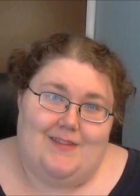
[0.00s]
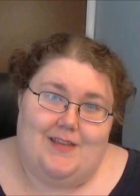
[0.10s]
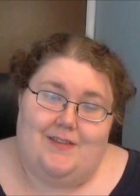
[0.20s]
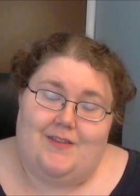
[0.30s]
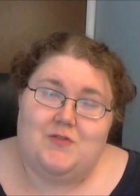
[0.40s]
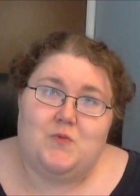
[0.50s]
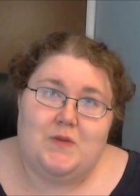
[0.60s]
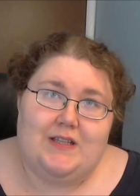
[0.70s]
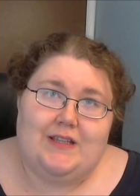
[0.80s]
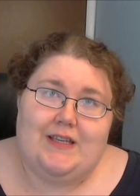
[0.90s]
There's
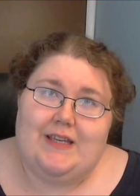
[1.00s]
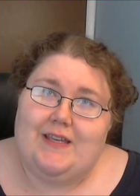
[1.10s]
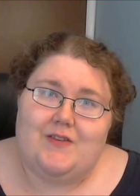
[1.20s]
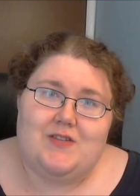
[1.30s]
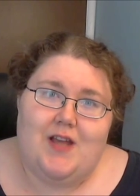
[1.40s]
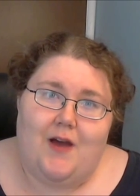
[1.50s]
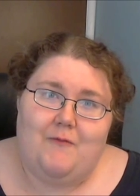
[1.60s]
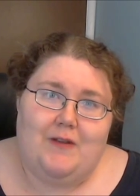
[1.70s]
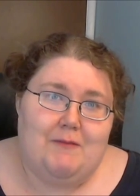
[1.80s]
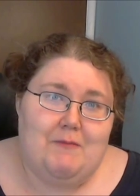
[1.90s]
not
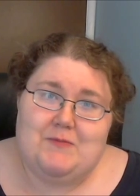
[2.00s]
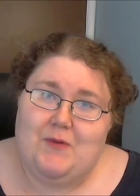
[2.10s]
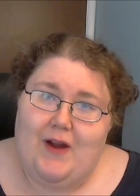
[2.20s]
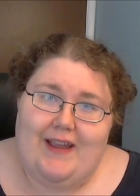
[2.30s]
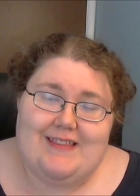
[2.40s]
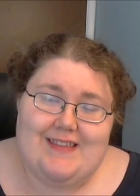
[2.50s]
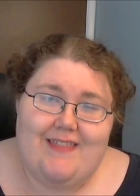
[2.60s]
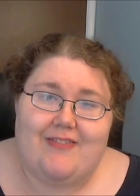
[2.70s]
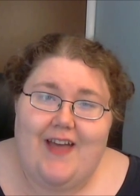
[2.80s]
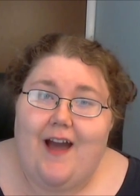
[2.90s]
really much more I can say
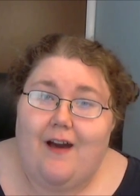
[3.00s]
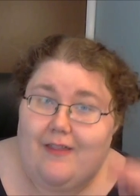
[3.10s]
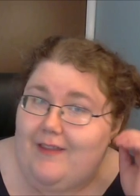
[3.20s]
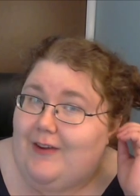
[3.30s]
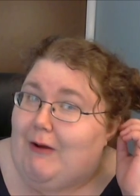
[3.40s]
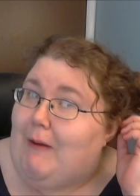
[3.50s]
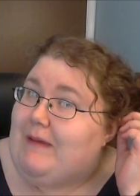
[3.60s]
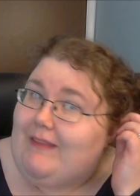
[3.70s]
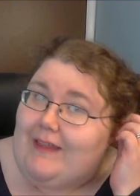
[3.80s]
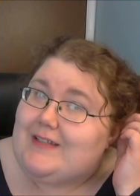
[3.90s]
than that. I
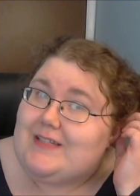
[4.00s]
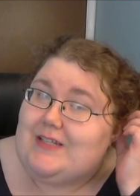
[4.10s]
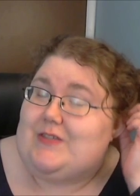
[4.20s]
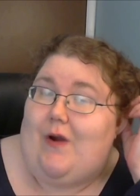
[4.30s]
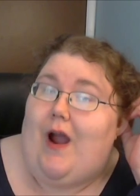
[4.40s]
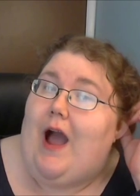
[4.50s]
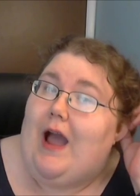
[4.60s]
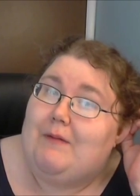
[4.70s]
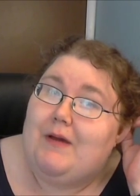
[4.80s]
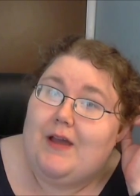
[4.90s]
mean, like, to
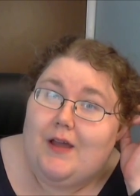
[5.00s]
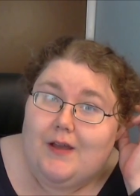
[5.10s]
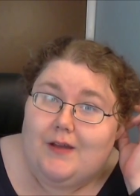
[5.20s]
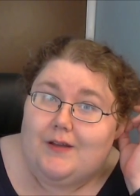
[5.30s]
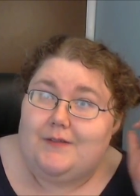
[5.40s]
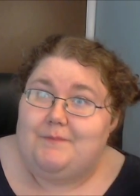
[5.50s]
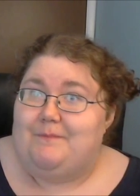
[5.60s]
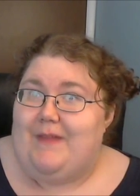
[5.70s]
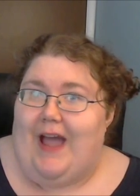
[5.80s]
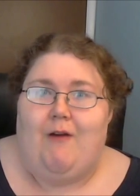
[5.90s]
describe
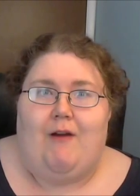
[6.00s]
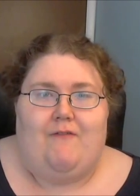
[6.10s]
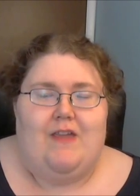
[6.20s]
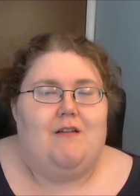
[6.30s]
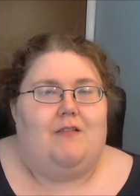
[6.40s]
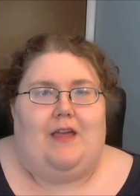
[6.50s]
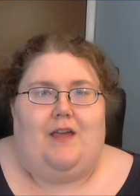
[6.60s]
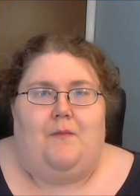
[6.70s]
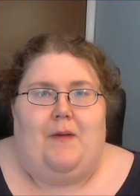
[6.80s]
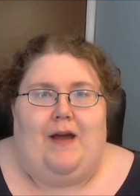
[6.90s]
how I feel like
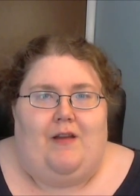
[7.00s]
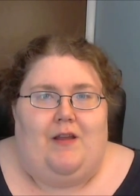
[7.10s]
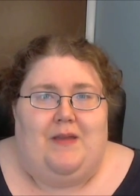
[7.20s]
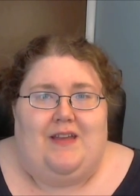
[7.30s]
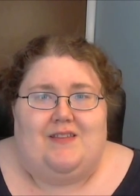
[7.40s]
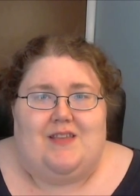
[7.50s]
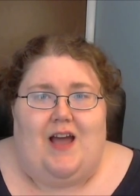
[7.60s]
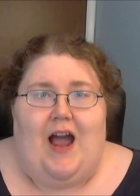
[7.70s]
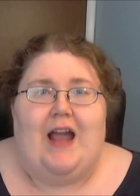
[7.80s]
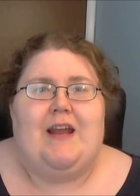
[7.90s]
about it, because
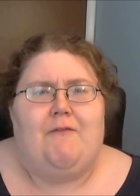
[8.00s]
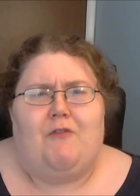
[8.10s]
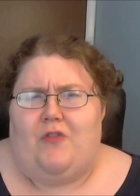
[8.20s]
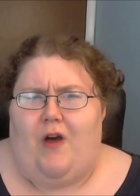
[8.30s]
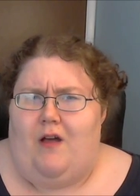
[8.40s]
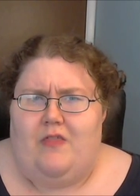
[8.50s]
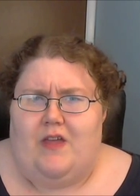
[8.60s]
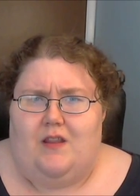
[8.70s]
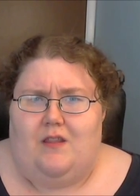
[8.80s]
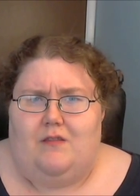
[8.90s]
I never thought
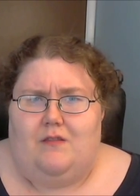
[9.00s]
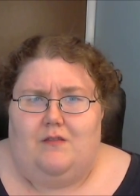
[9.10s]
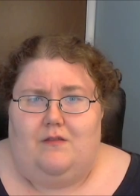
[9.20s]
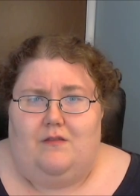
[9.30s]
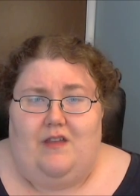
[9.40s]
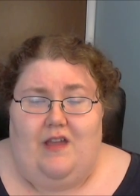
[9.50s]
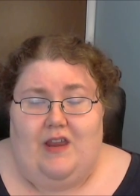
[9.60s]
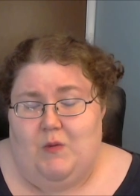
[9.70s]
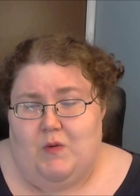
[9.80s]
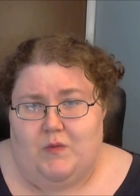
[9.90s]
that
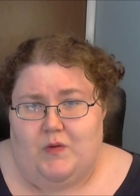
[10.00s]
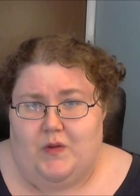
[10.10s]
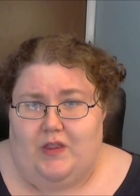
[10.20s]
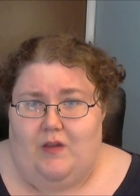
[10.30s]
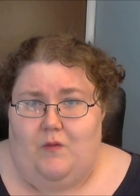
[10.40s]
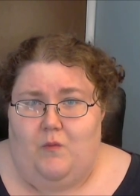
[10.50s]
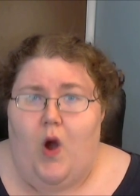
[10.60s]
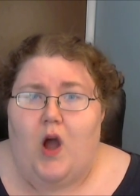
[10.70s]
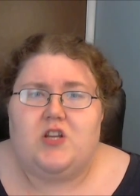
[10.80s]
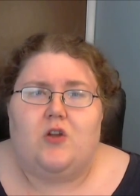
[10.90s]
anyone would really
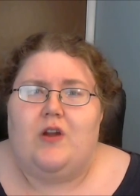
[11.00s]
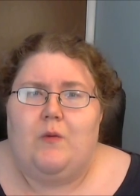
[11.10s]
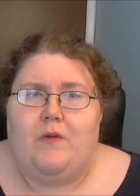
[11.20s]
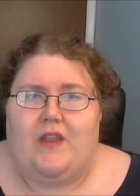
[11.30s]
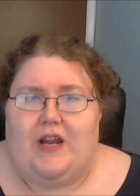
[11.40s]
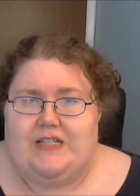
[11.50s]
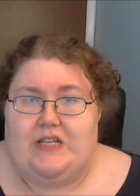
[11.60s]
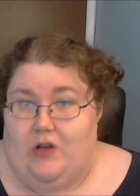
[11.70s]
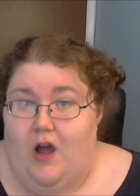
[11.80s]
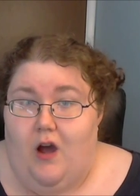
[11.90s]
watch, or anyone that I
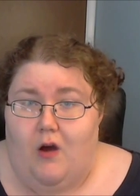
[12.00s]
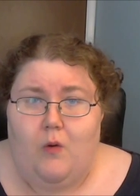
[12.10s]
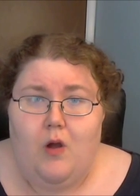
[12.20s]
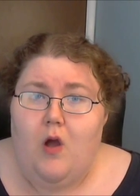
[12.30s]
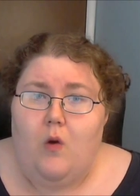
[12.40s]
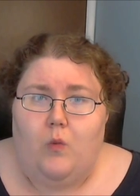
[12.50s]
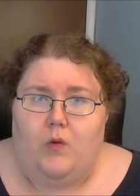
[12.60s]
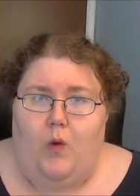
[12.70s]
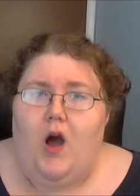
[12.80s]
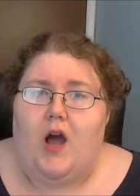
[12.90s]
didn't know would
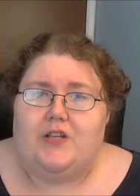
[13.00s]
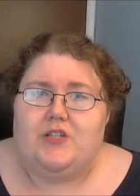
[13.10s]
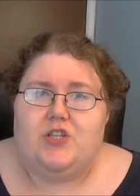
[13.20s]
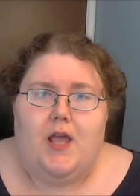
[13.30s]
watch.